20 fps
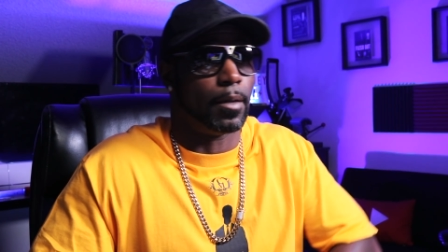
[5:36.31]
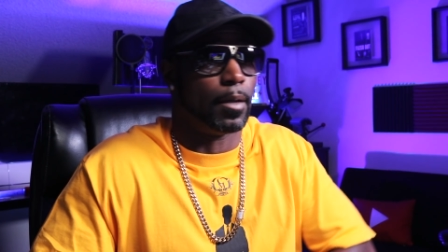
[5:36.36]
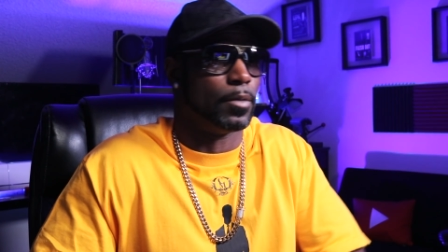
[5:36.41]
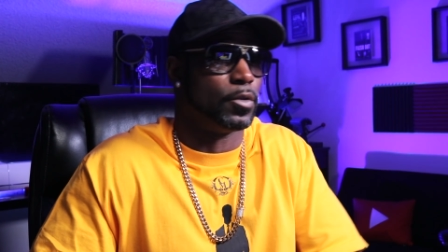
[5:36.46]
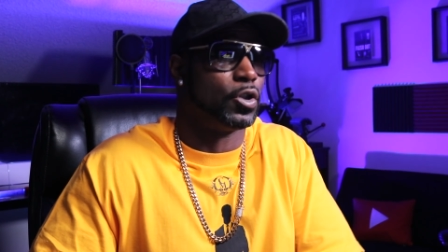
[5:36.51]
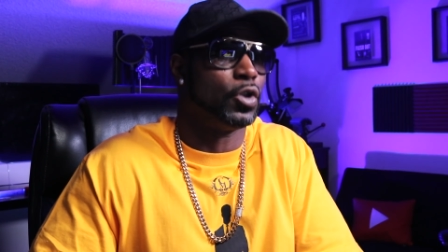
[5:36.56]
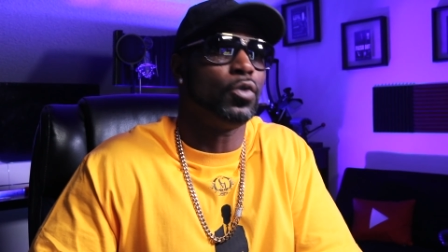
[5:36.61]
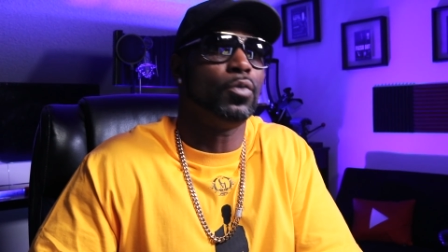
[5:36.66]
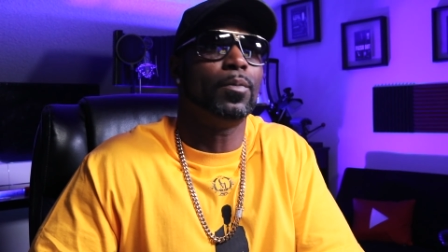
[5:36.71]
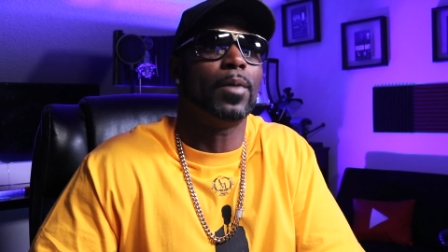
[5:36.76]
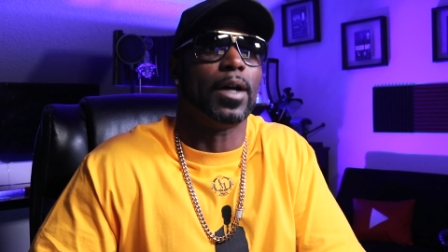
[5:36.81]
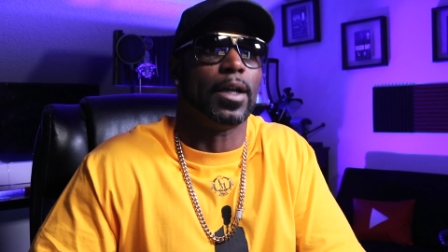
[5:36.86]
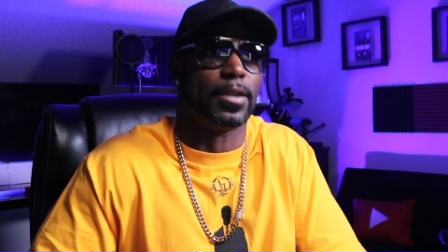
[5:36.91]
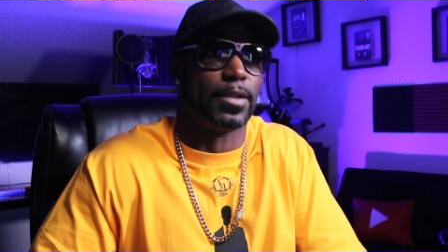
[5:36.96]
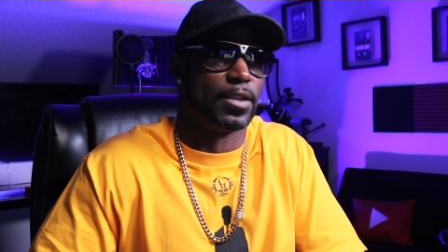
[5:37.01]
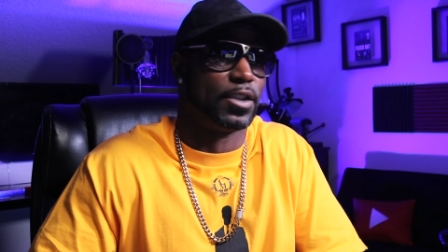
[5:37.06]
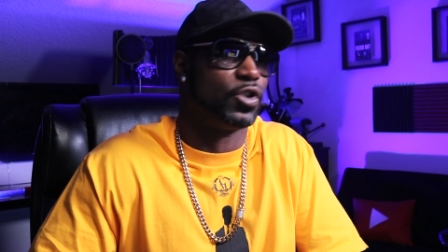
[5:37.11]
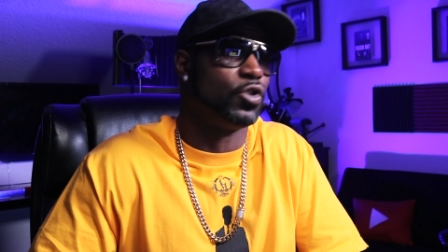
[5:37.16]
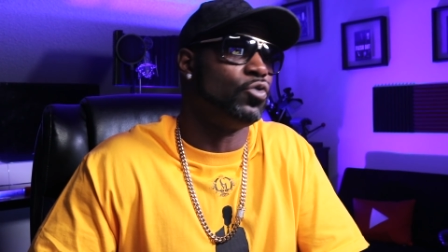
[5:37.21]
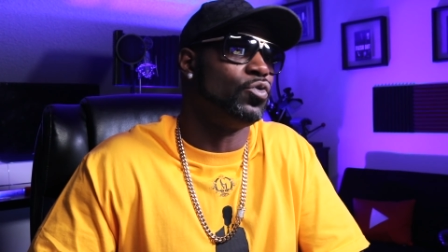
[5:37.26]
2 months,
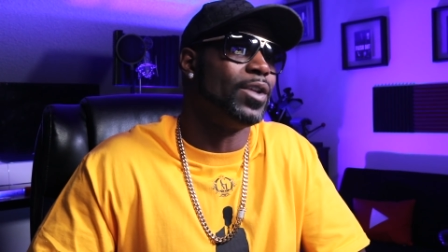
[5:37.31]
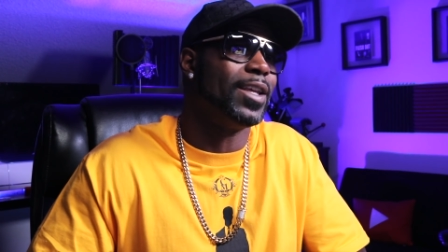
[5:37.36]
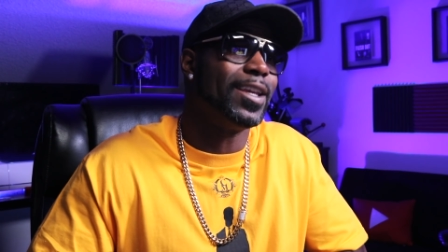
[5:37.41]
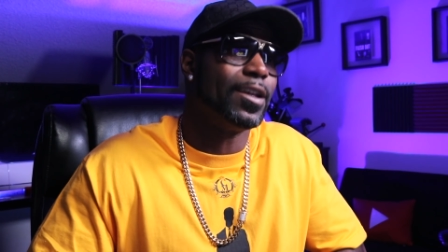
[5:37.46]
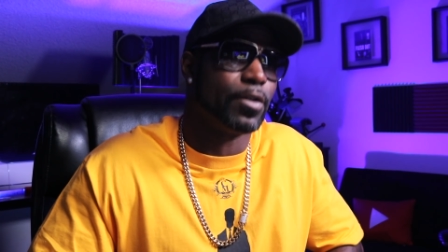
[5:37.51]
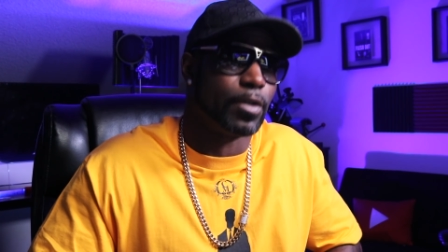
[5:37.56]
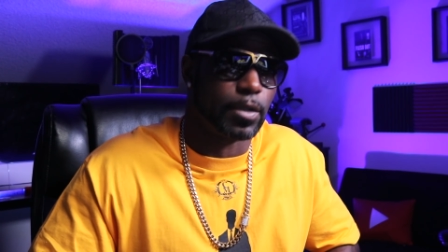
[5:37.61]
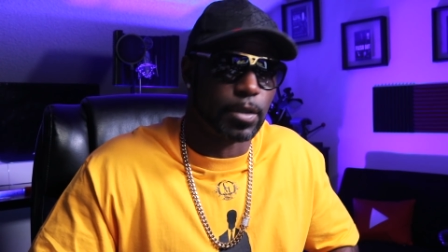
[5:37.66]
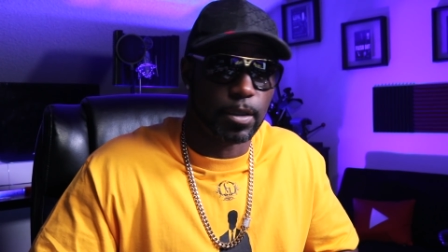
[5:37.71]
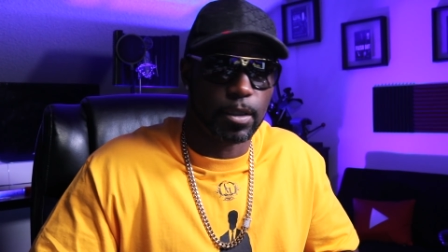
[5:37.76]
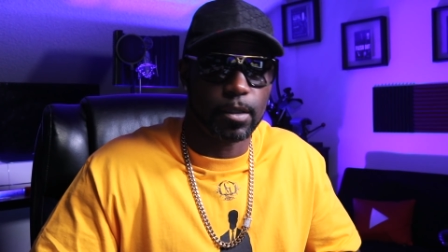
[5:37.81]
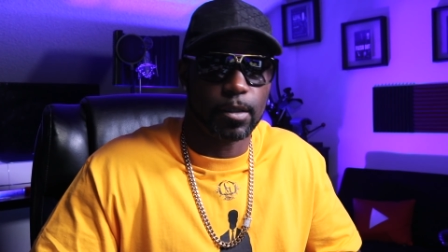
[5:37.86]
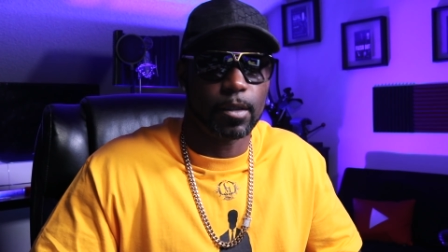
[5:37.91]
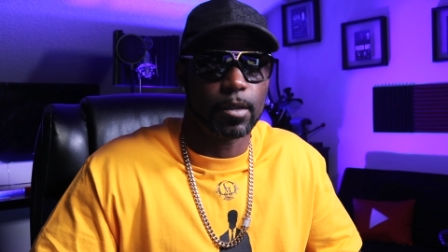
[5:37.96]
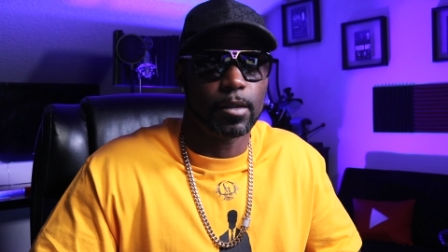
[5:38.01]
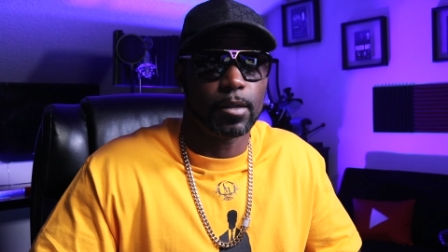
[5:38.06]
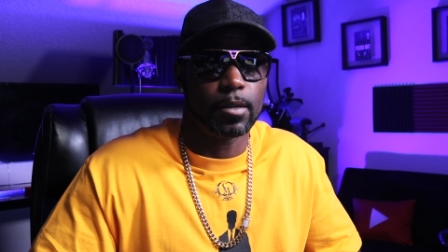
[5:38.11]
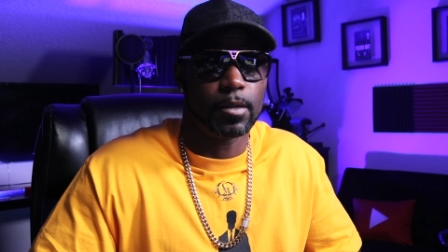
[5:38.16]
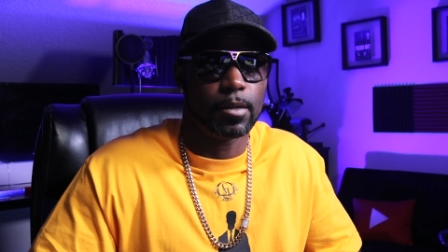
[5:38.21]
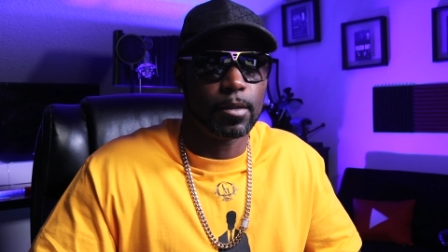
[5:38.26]
2 years
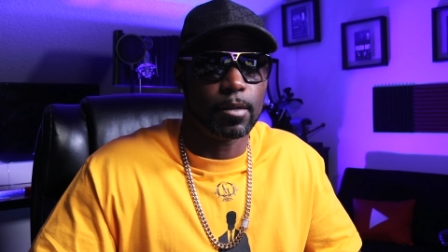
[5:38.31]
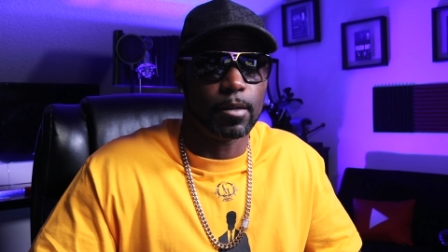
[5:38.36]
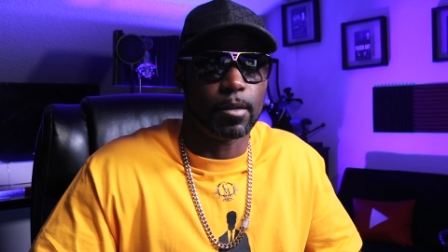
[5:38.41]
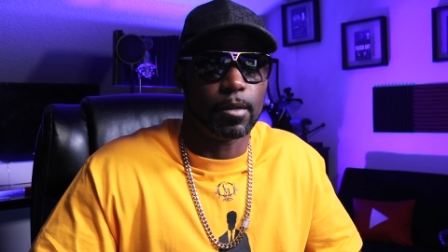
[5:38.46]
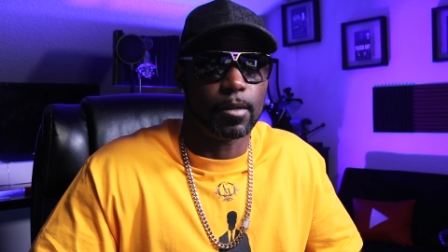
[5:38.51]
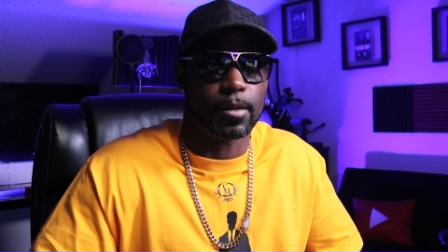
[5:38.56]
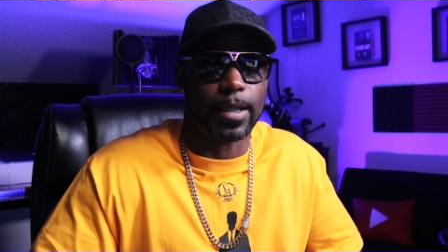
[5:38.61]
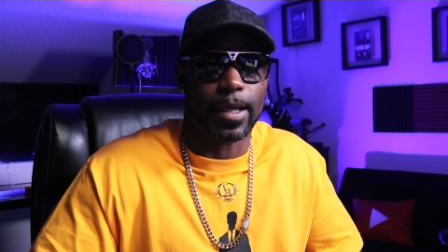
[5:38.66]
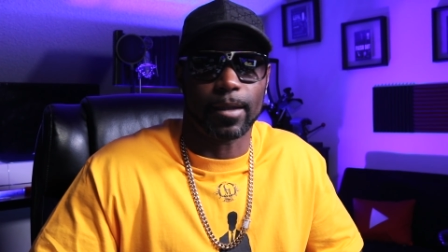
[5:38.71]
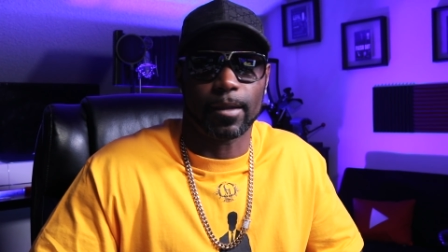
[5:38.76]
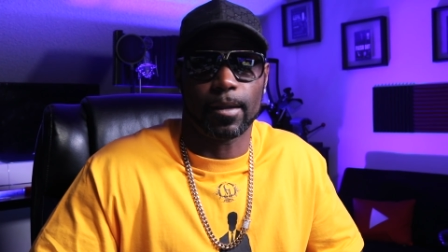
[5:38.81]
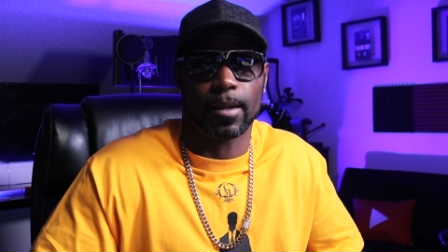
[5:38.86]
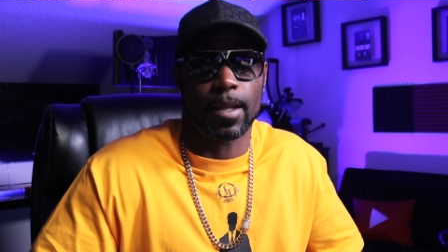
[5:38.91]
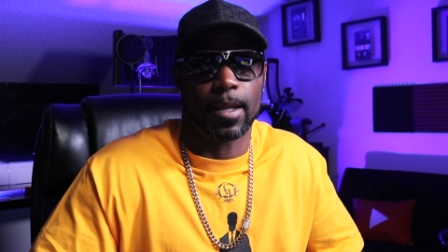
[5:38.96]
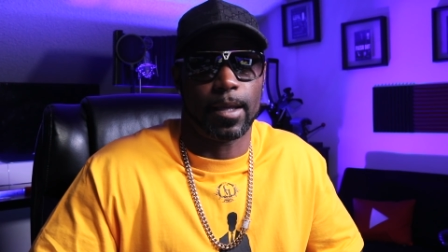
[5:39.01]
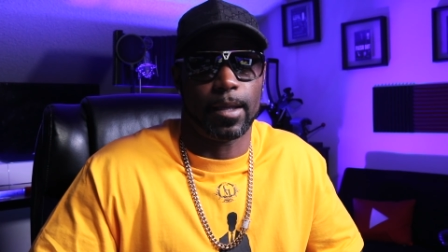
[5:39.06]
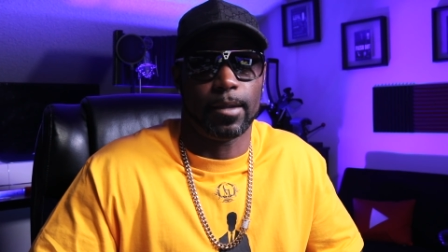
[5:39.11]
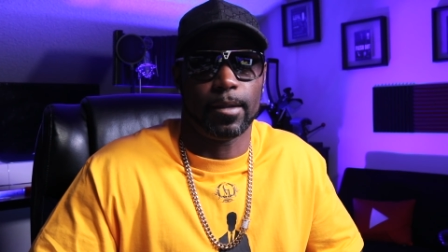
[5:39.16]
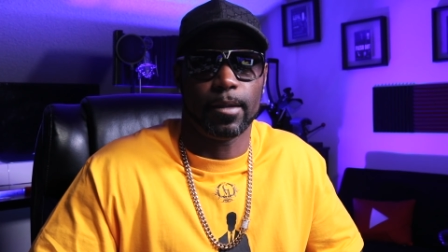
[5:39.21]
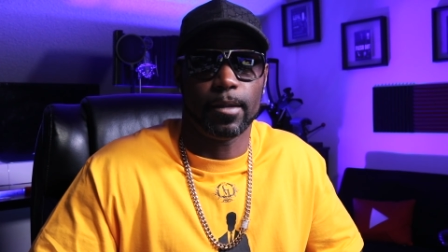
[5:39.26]
down the
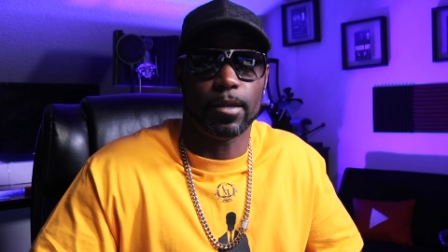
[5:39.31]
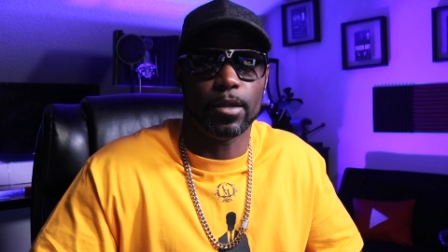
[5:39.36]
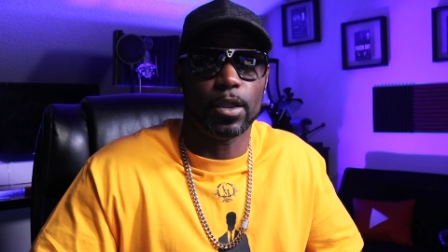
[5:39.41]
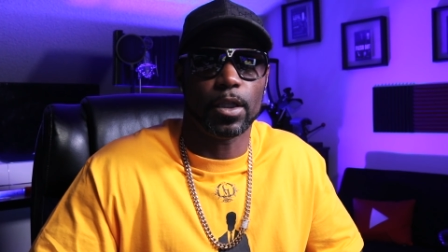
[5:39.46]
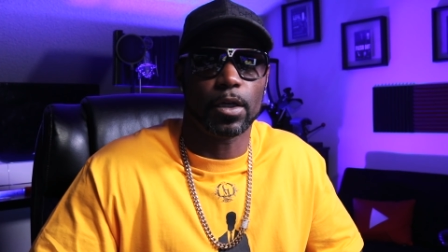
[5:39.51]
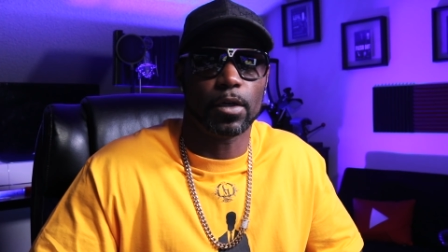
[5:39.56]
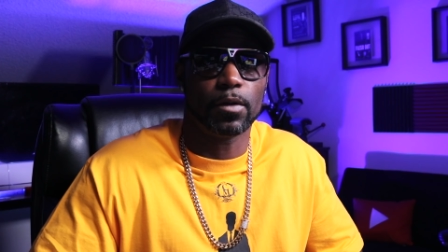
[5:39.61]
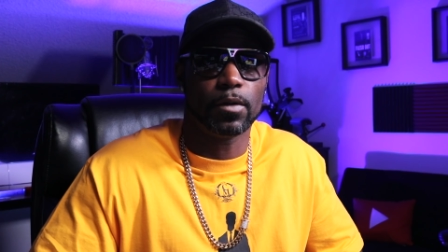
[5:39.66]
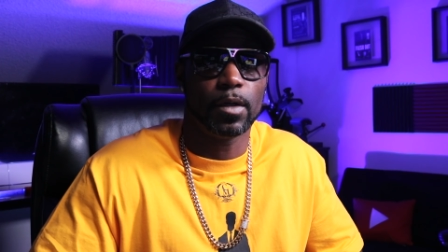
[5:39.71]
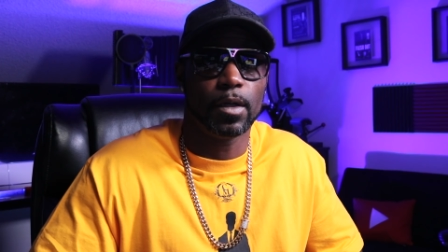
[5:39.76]
line? You know?